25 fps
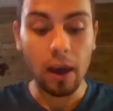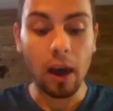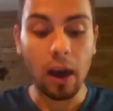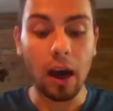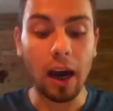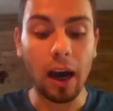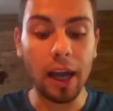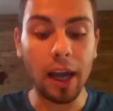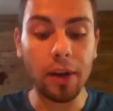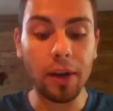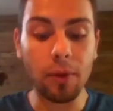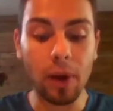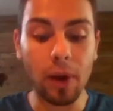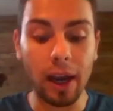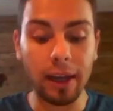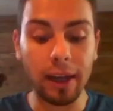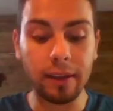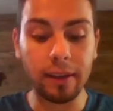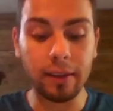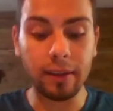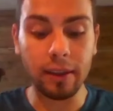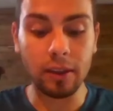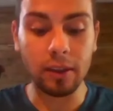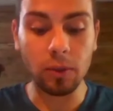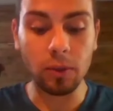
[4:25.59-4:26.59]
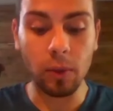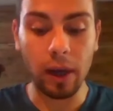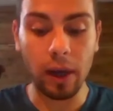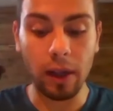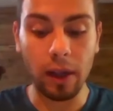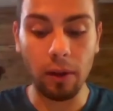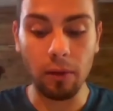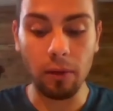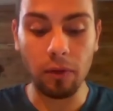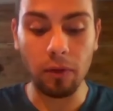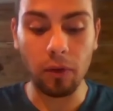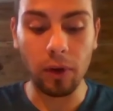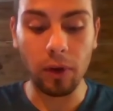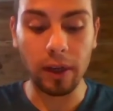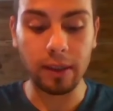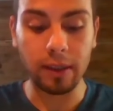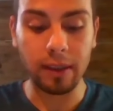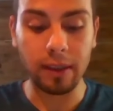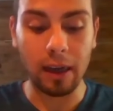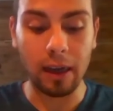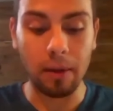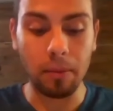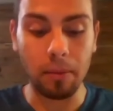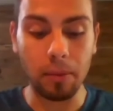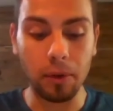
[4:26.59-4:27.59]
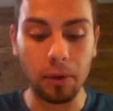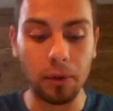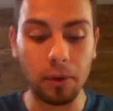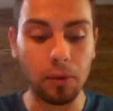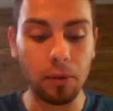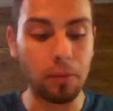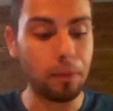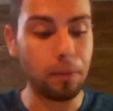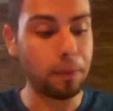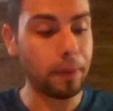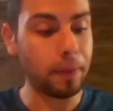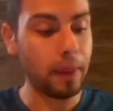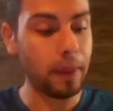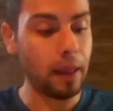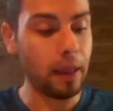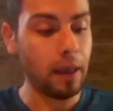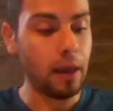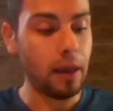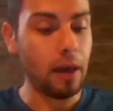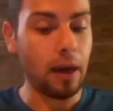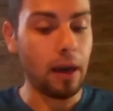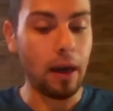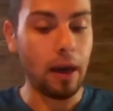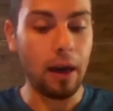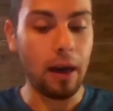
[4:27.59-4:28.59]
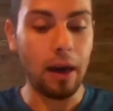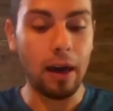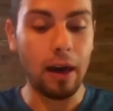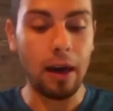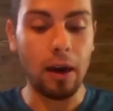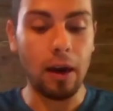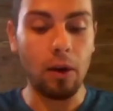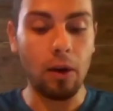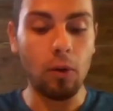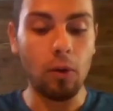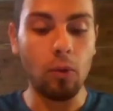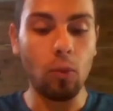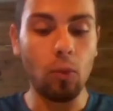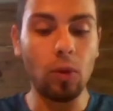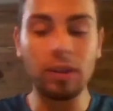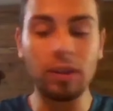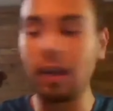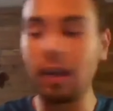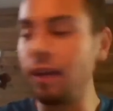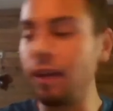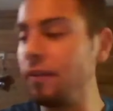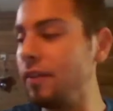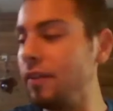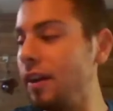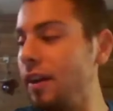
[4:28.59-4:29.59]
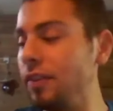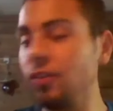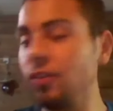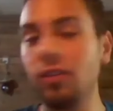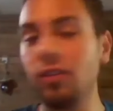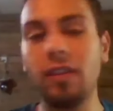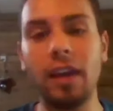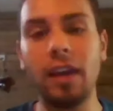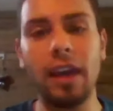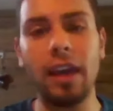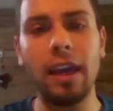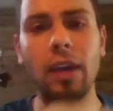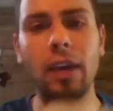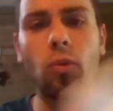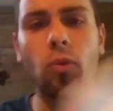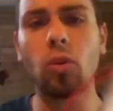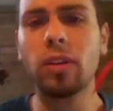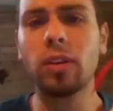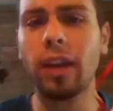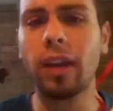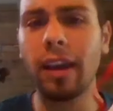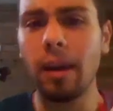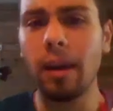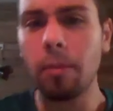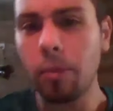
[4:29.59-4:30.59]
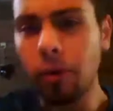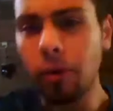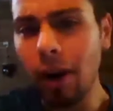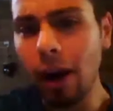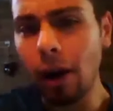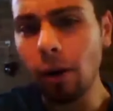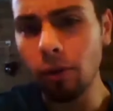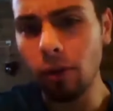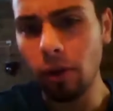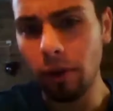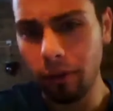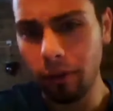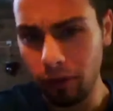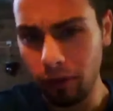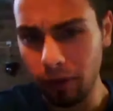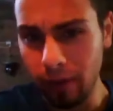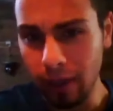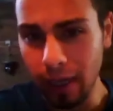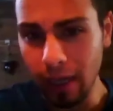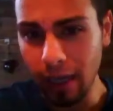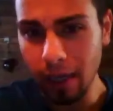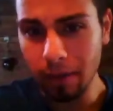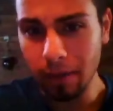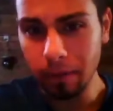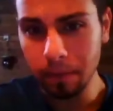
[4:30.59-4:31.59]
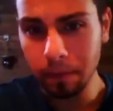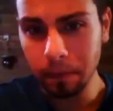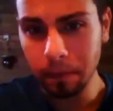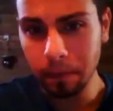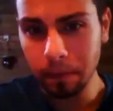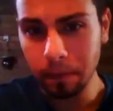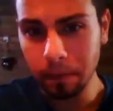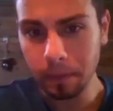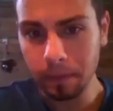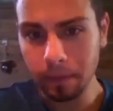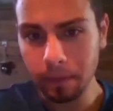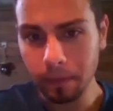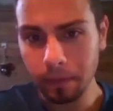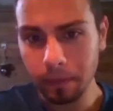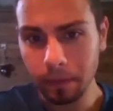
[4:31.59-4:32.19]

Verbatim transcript: I write as well, for example, uh, what I've done today and what I am proud of today. All right.